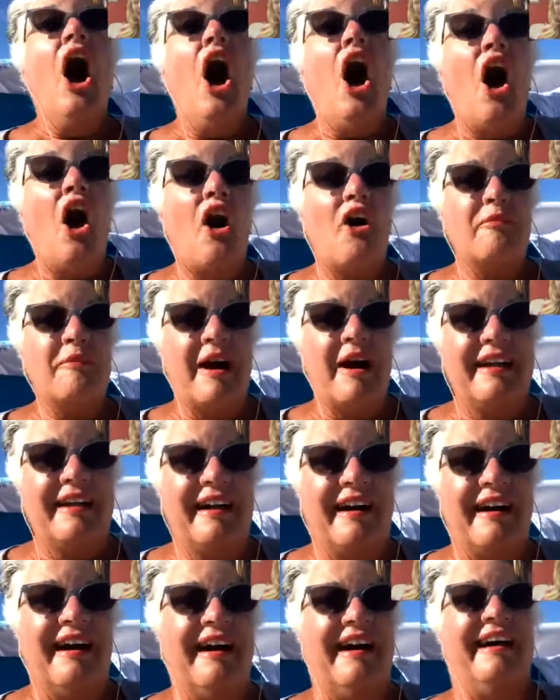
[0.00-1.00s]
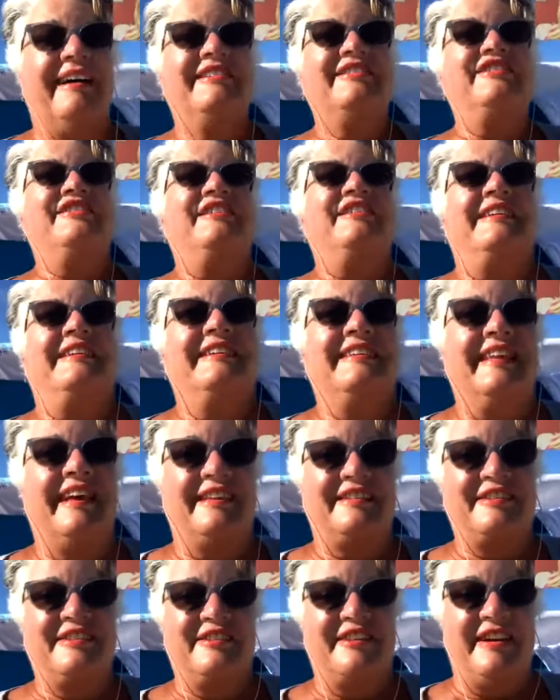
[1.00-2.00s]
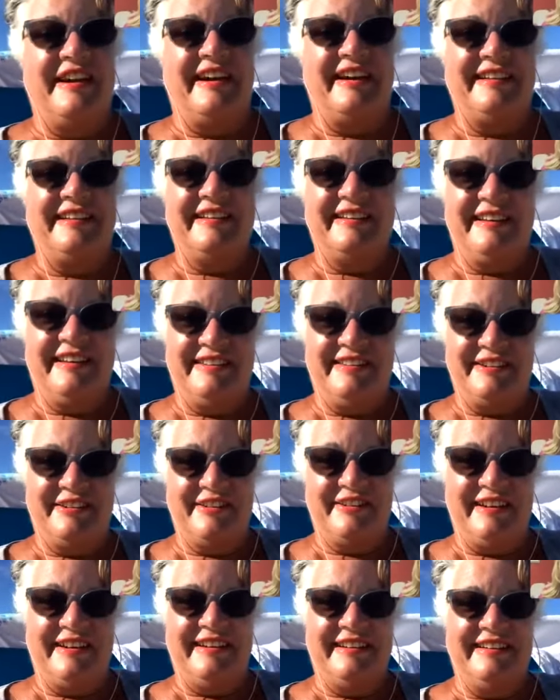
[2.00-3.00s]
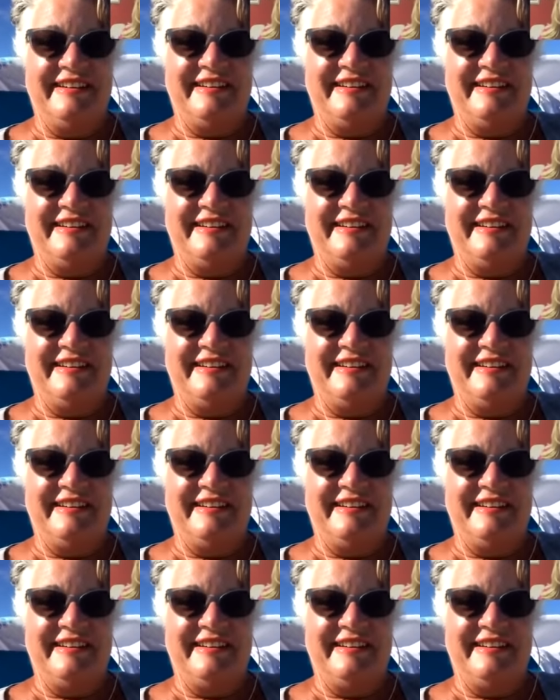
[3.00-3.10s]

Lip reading: Oh my gosh. That's great. That's great.